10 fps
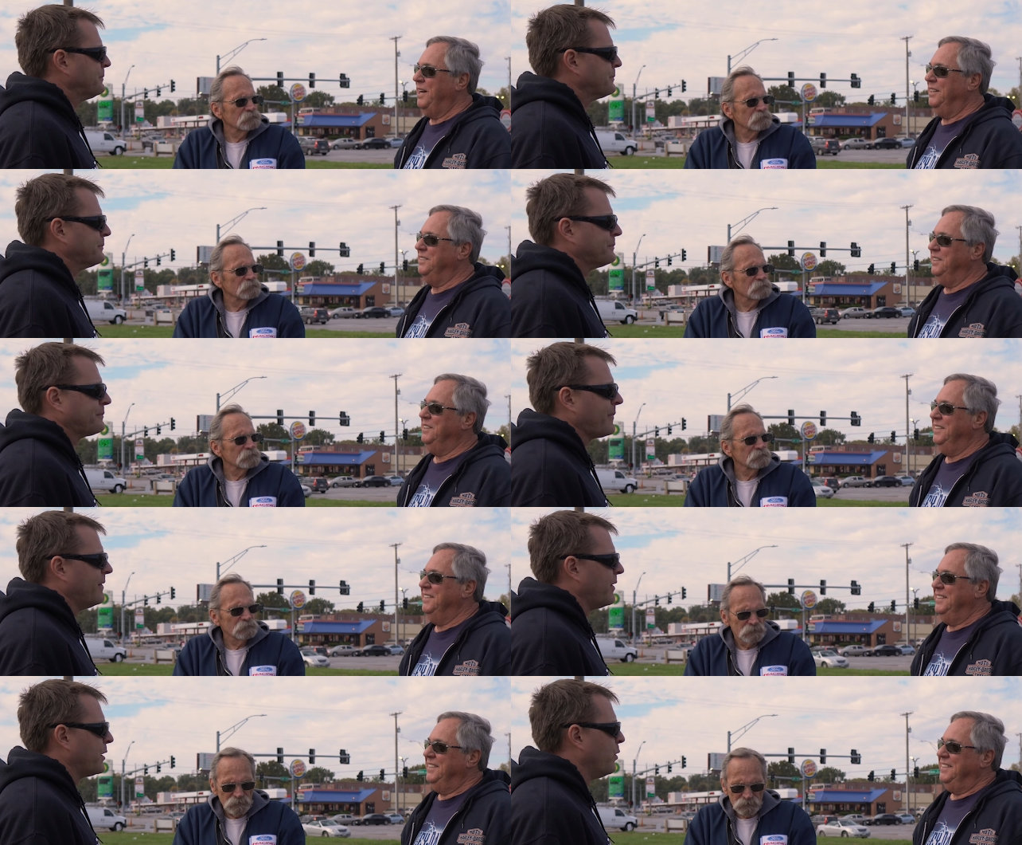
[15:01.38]
Speaker 1: down there.
Speaker 2: It's
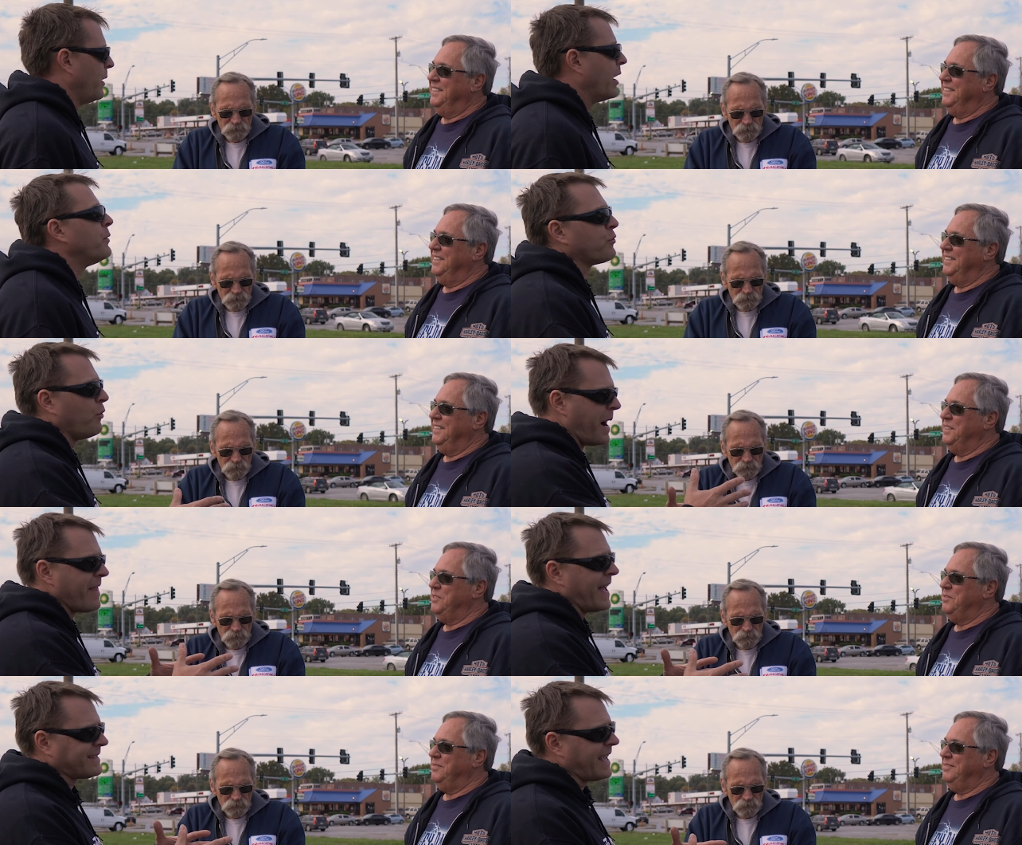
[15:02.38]
very cool. I know we drove by
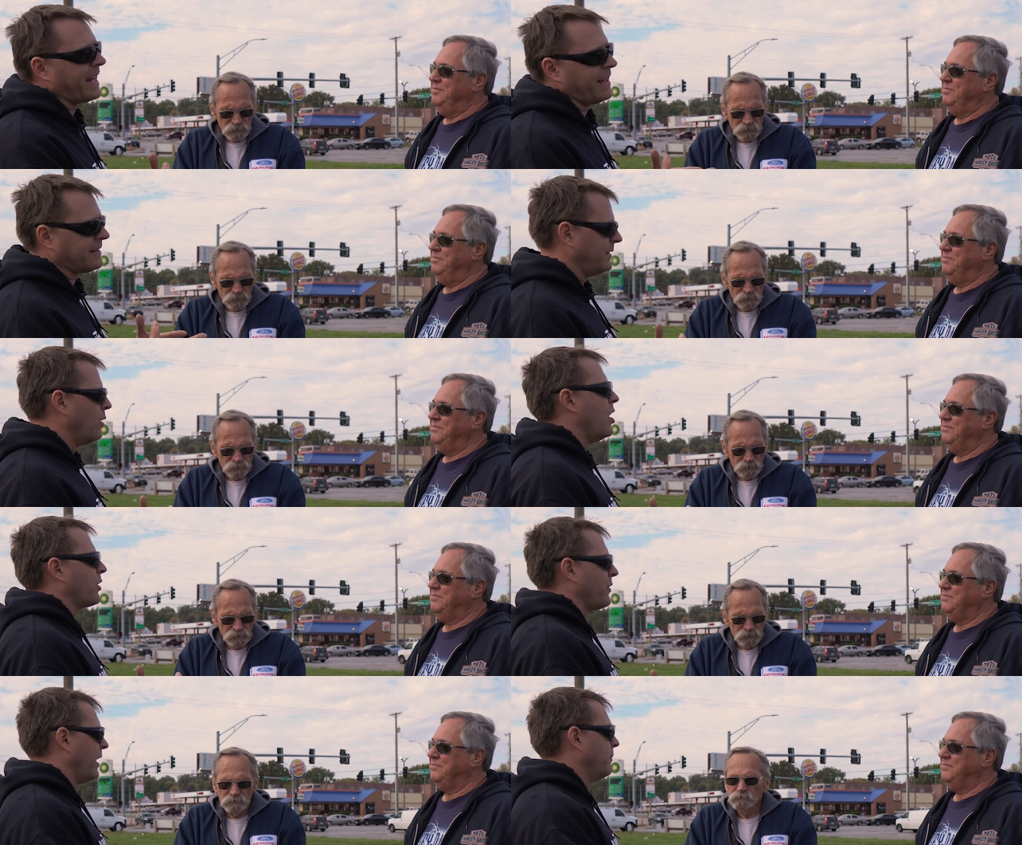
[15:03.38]
that site and it's no
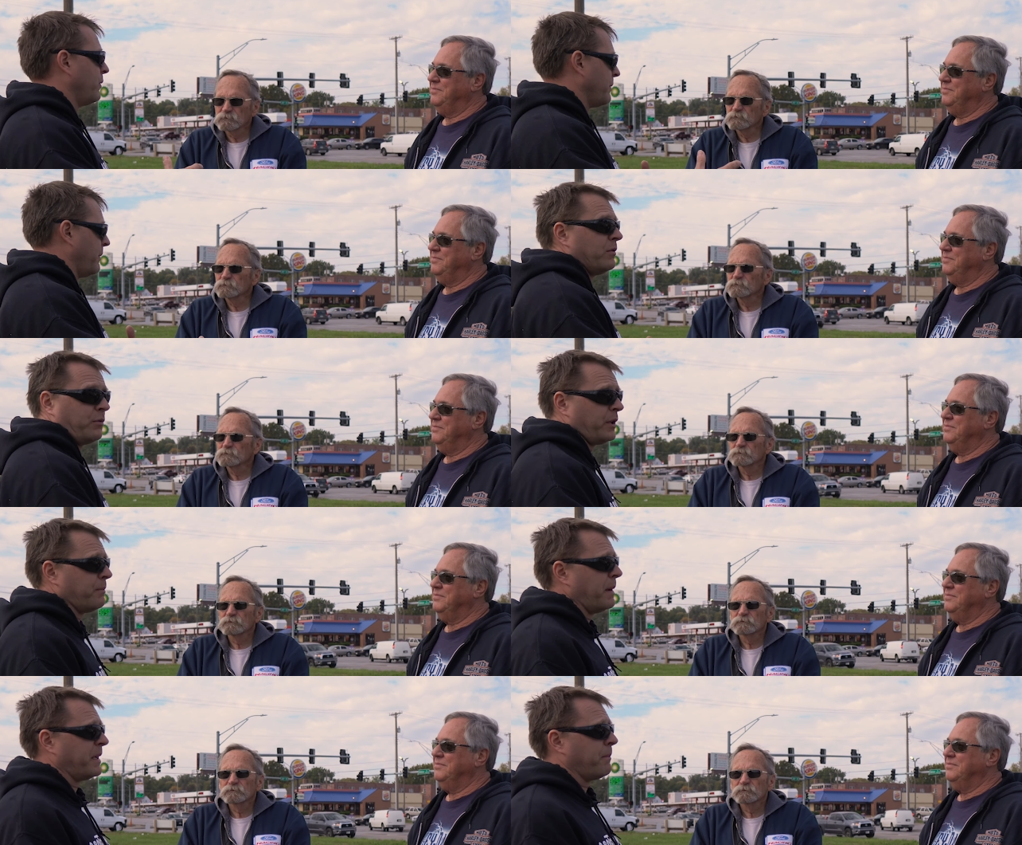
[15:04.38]
longer there, but we, we could
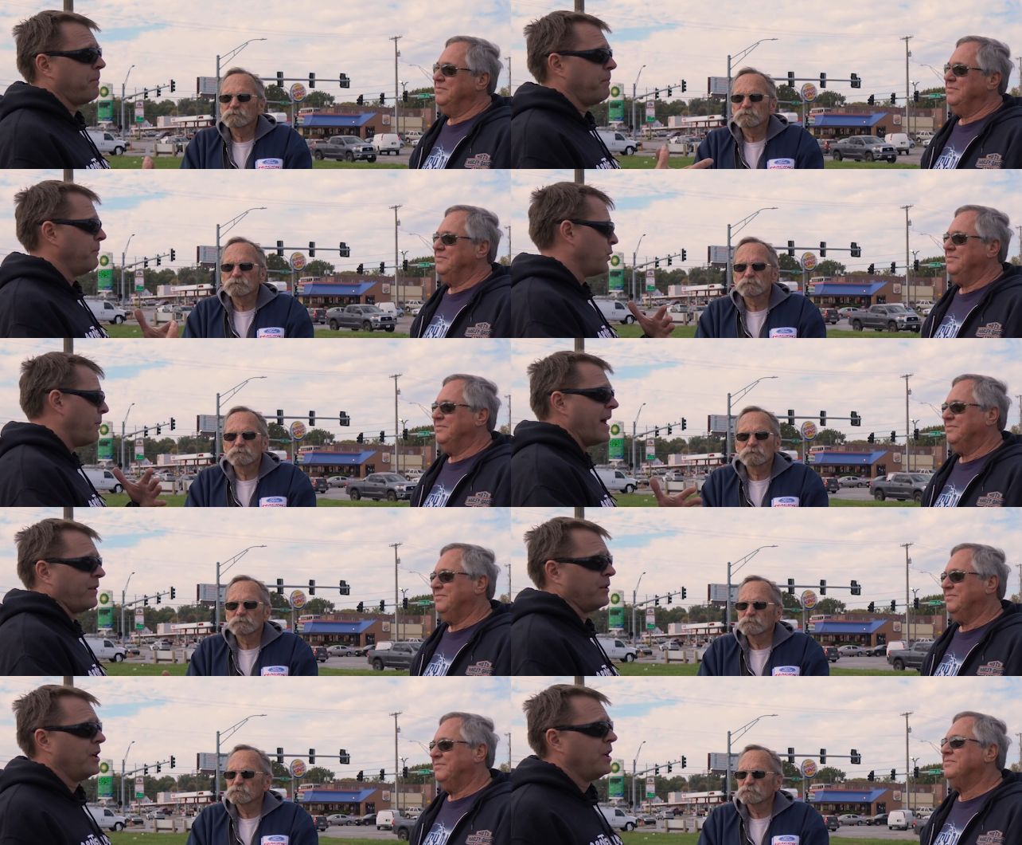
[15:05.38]
maybe go, go by
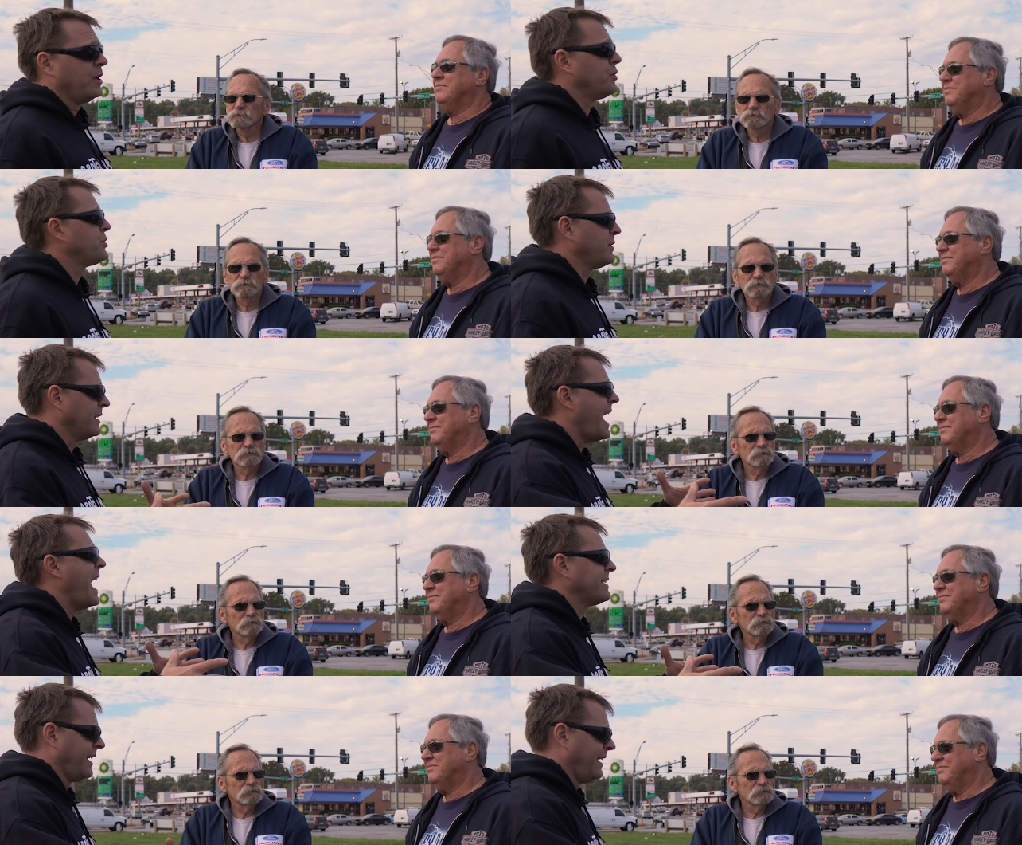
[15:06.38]
there and shoot the
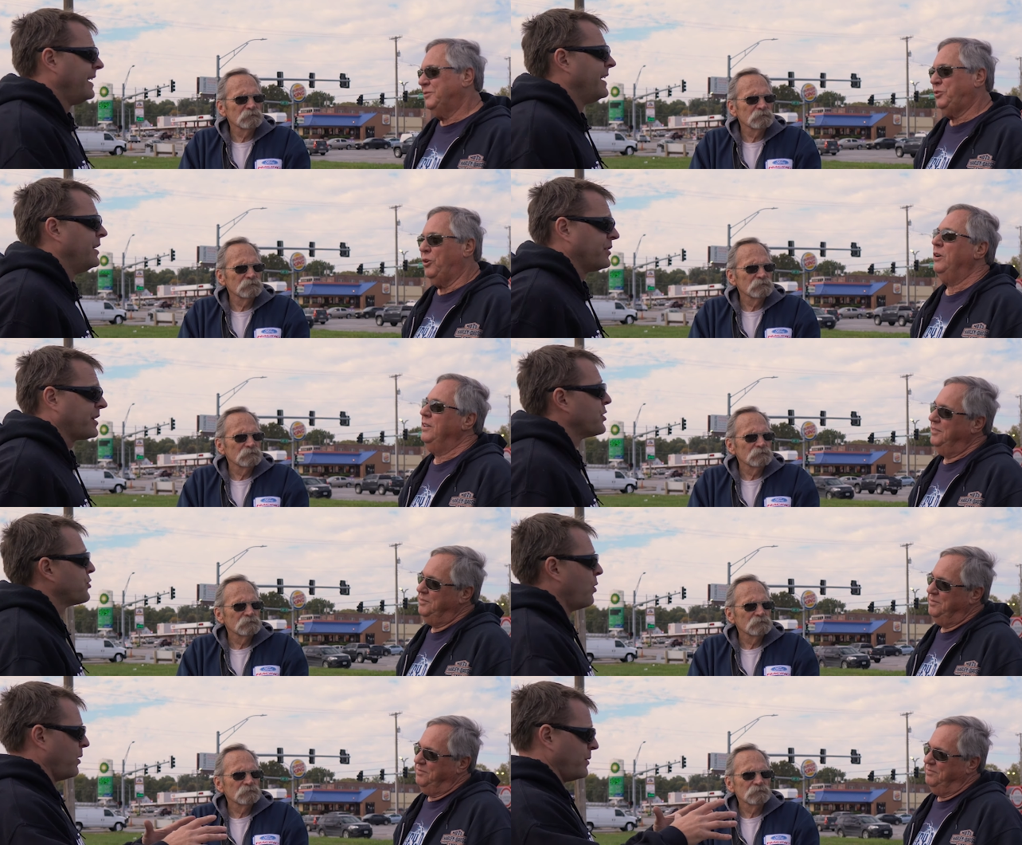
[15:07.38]
lot. Sure. Just kind of
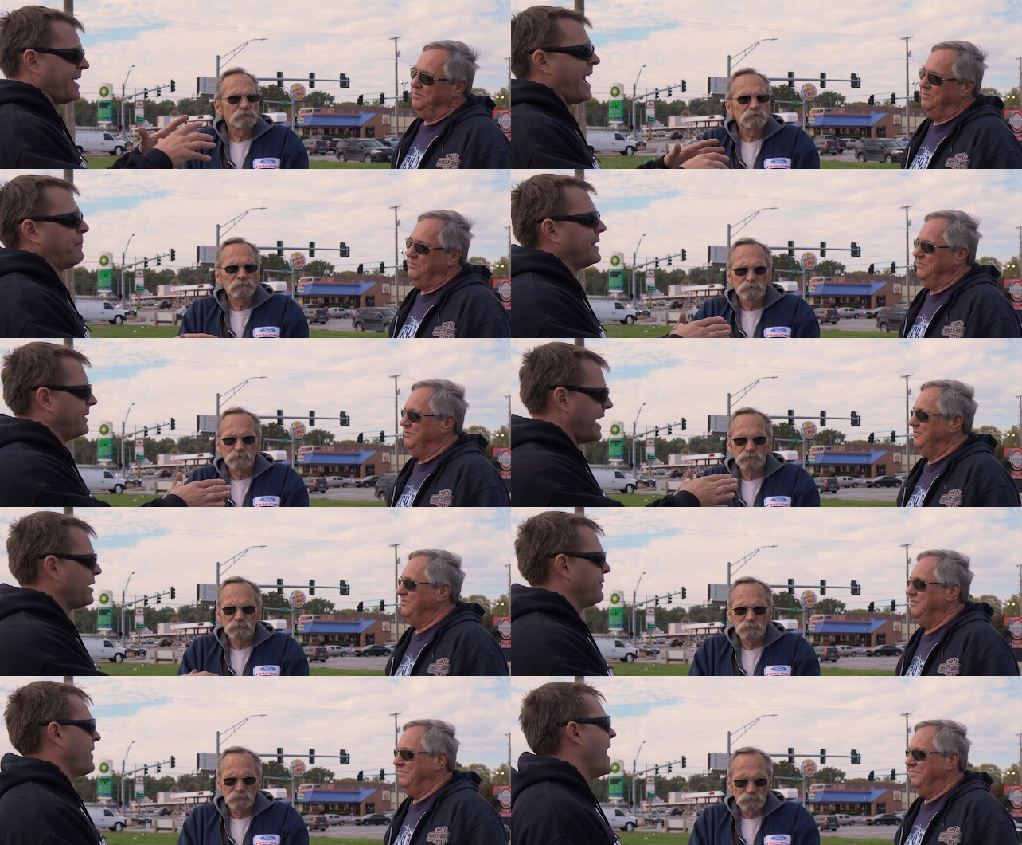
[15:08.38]
show where it was at. But thank
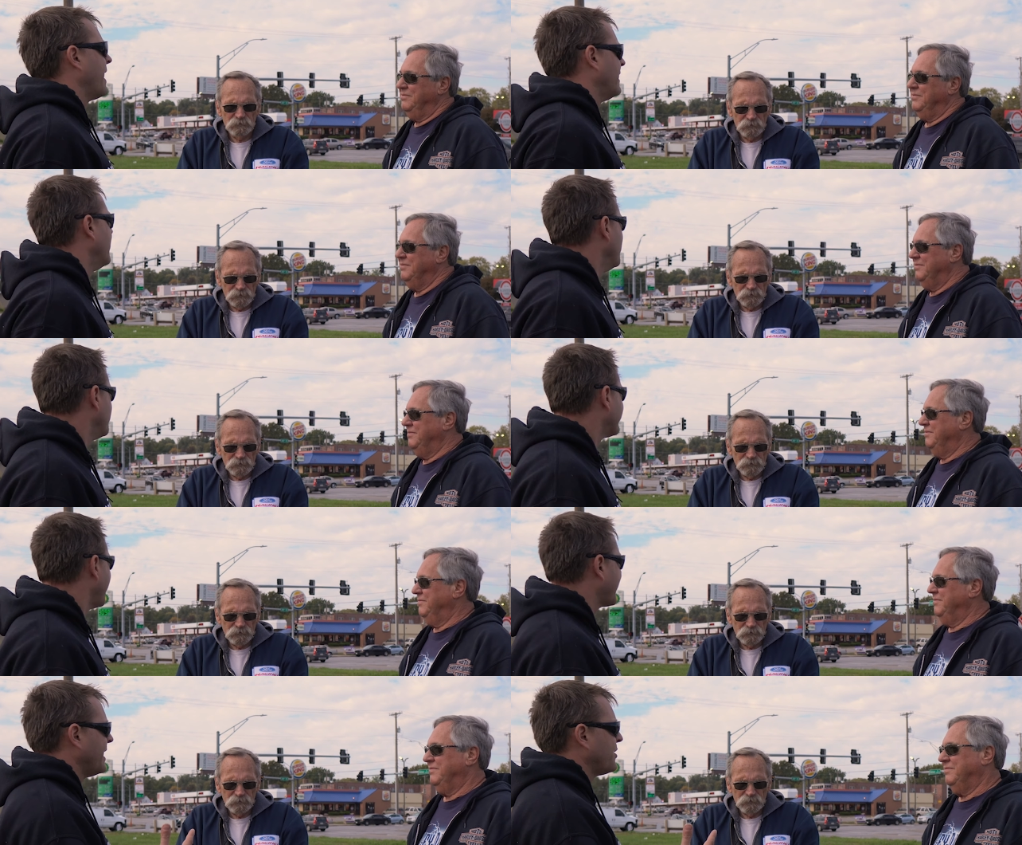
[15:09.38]
you for that. And just
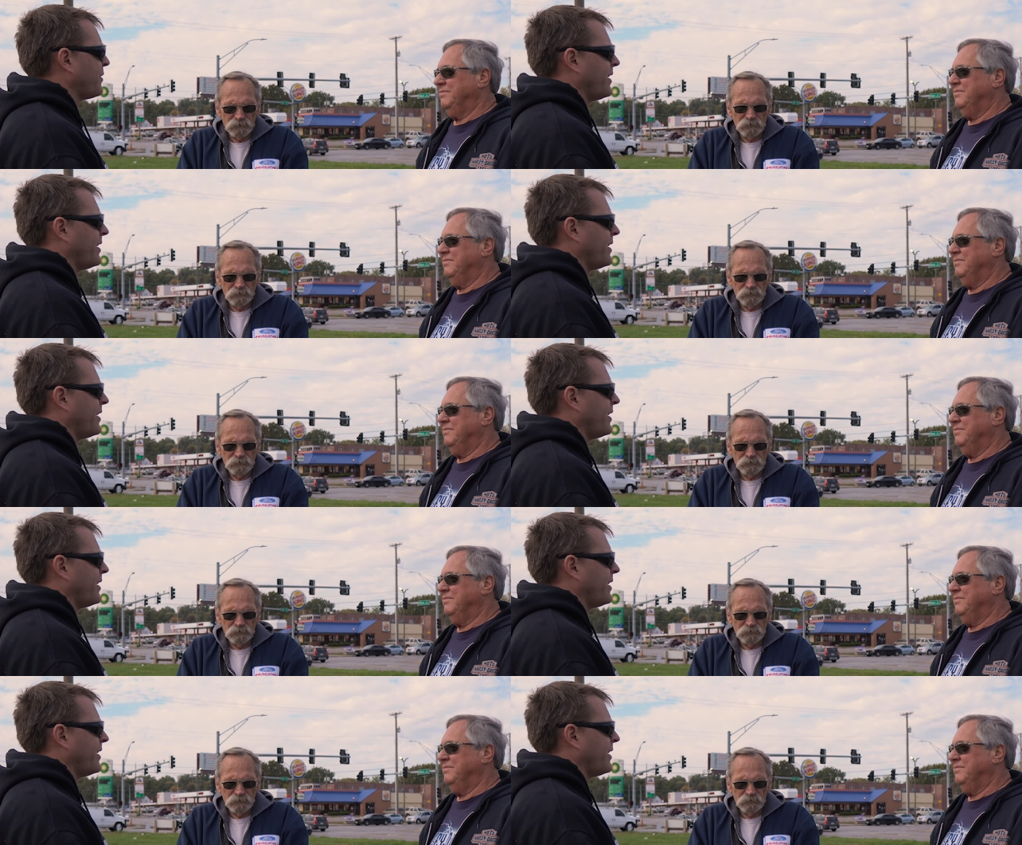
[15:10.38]
that kind of history